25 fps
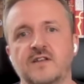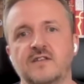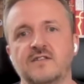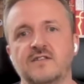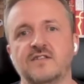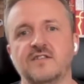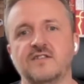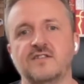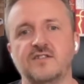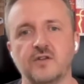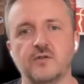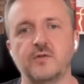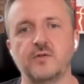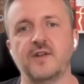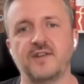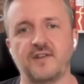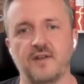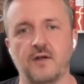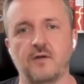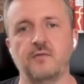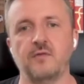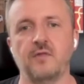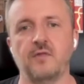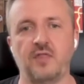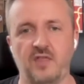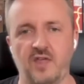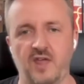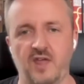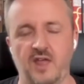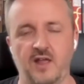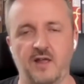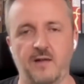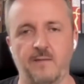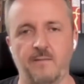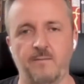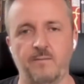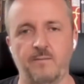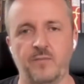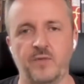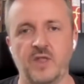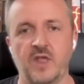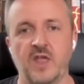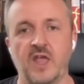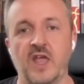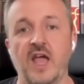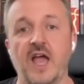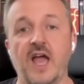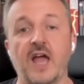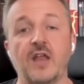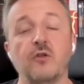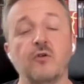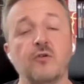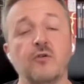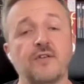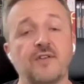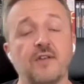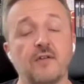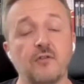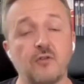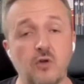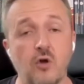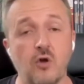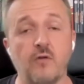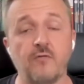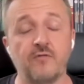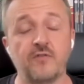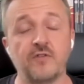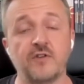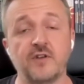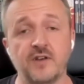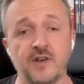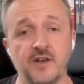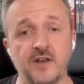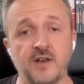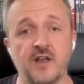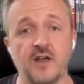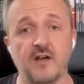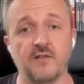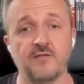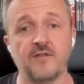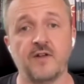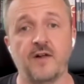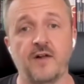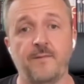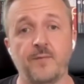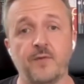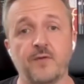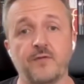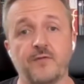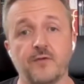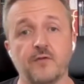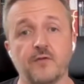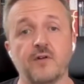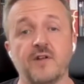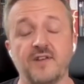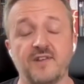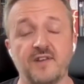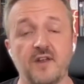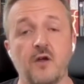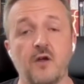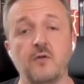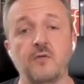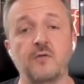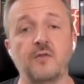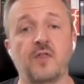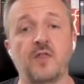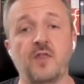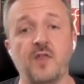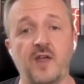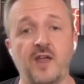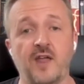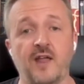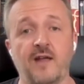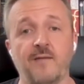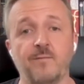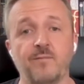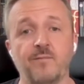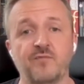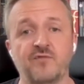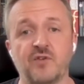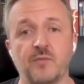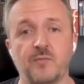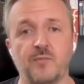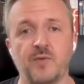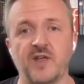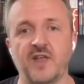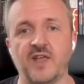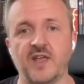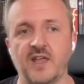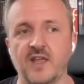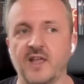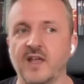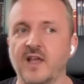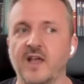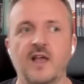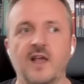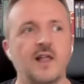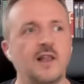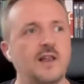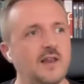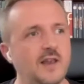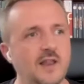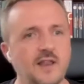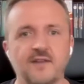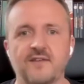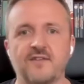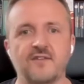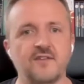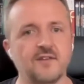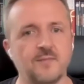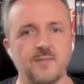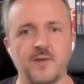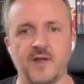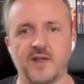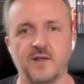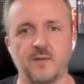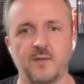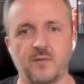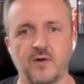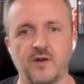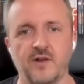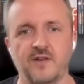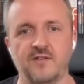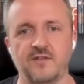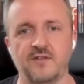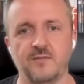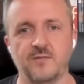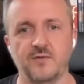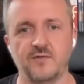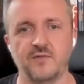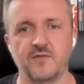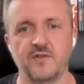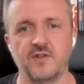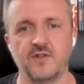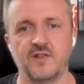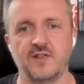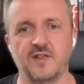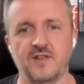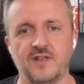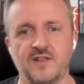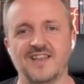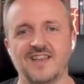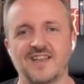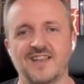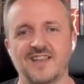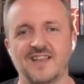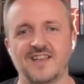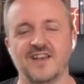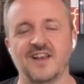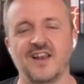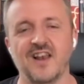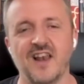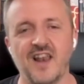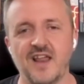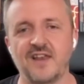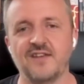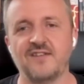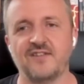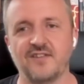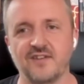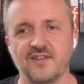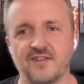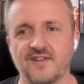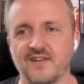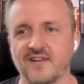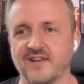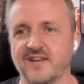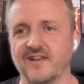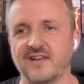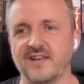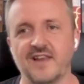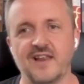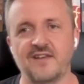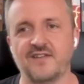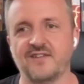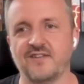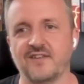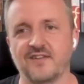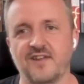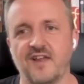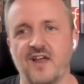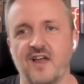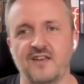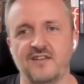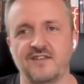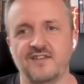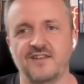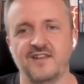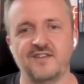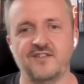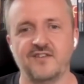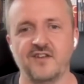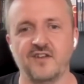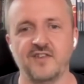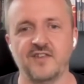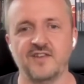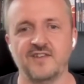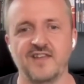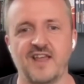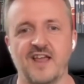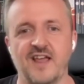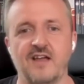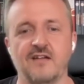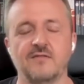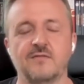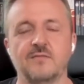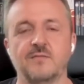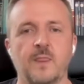to do its own thing, and also confident enough for its own thing to be, let's just make a Predator movie. You know, let's just hunt each other down.